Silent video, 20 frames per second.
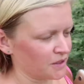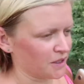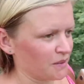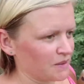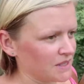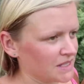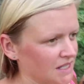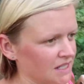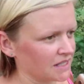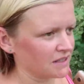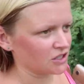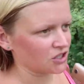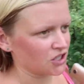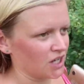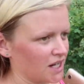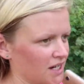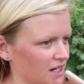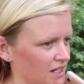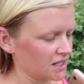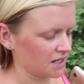gonna go and sit in the
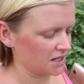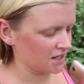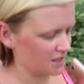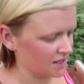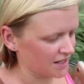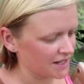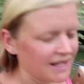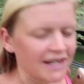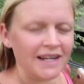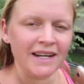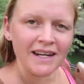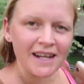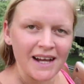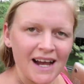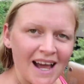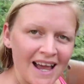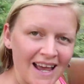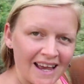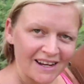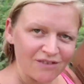shade
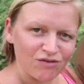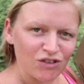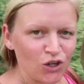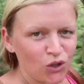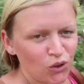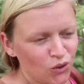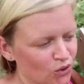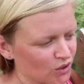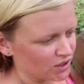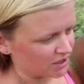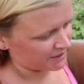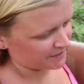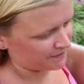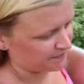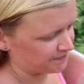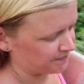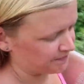and record.